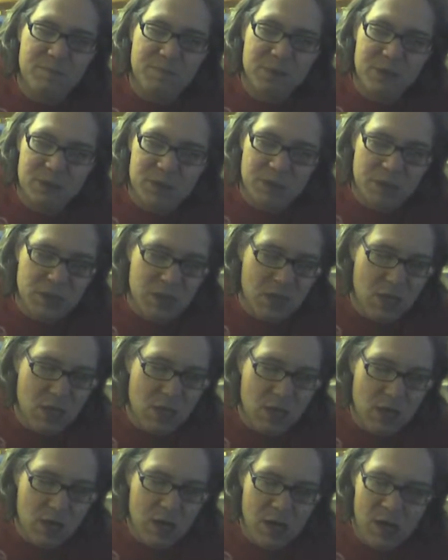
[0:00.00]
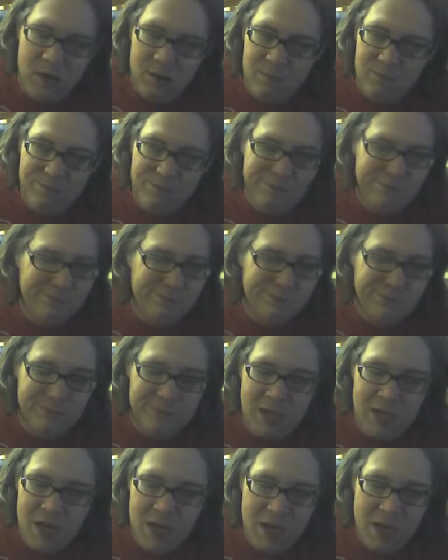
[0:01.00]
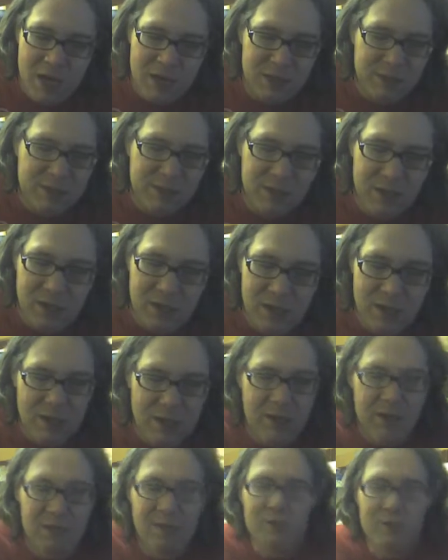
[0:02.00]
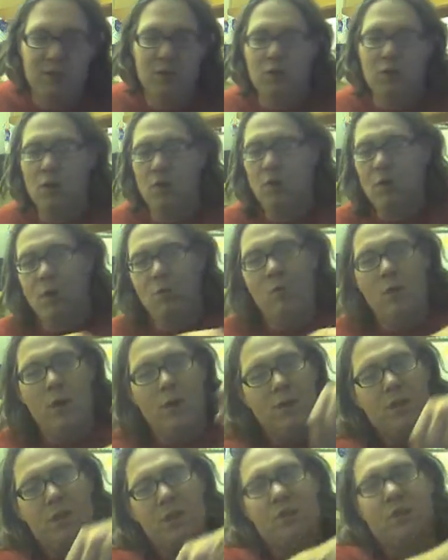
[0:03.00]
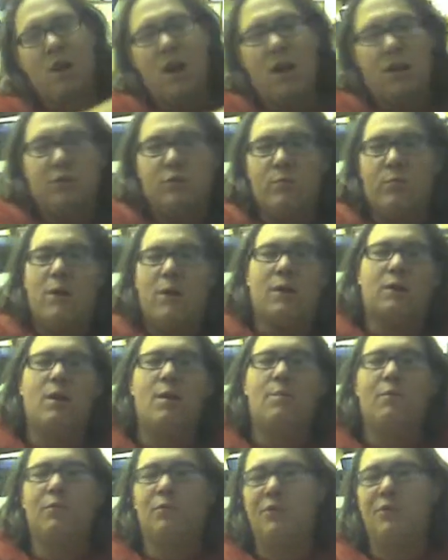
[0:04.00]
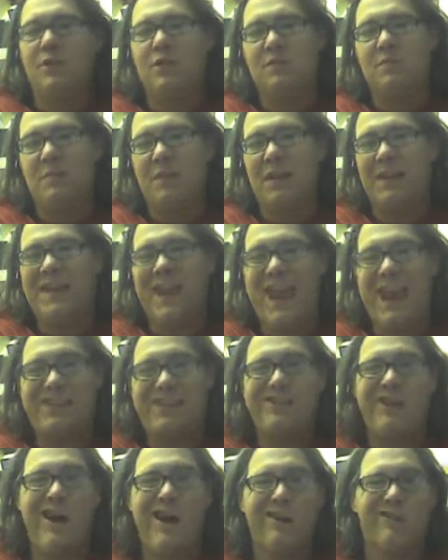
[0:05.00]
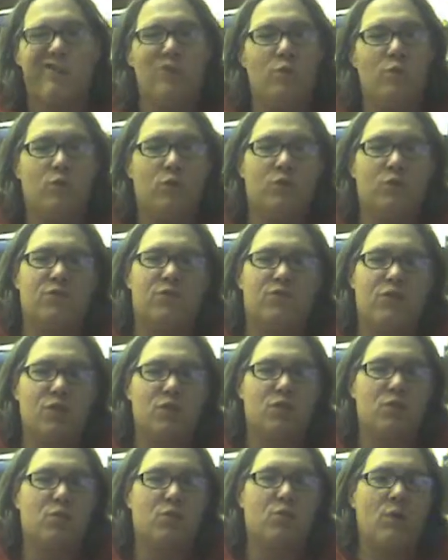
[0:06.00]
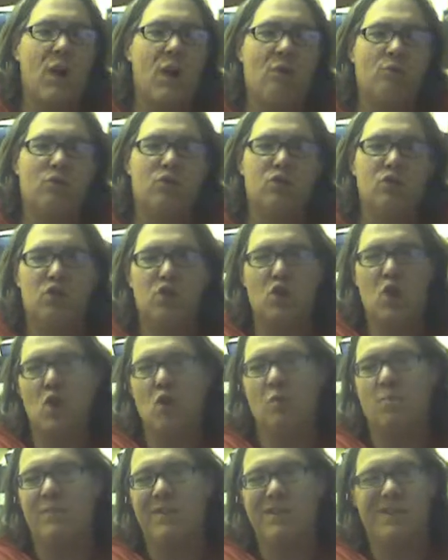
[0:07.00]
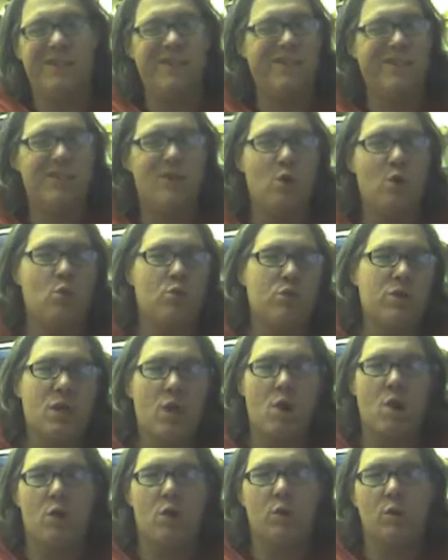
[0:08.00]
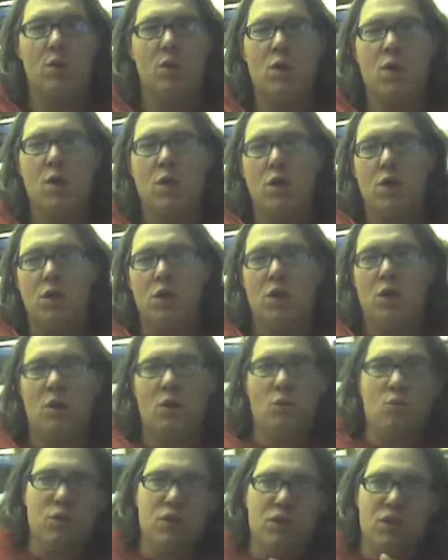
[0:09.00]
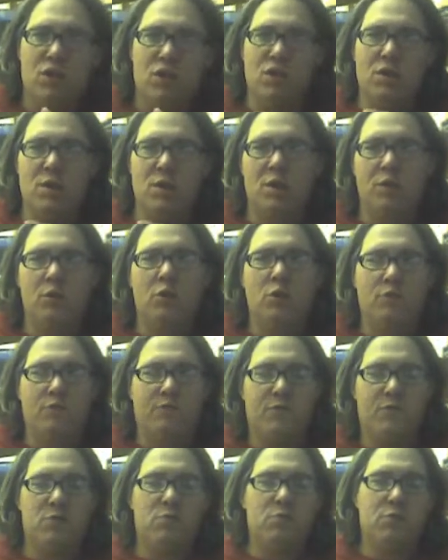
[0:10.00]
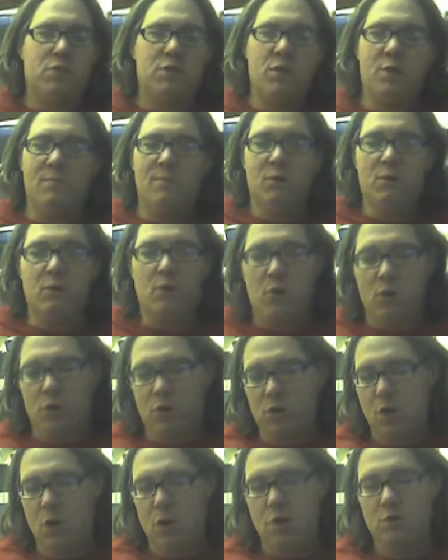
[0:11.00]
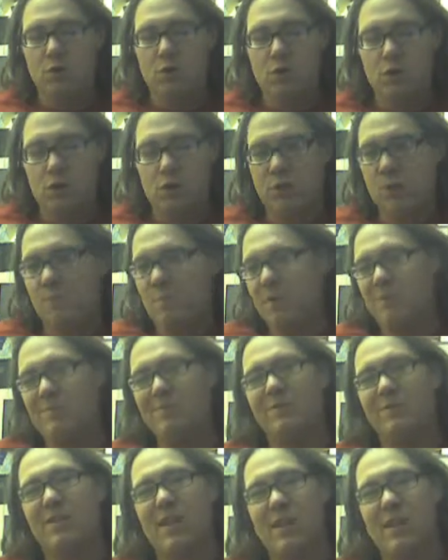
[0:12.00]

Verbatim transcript: been busy, um, and, uh, you know, I wanted to talk to him about a couple things, but I can't talk to him with his friend around, so, because, you know, we all, you know, when you're a good friend with someone or close, or some people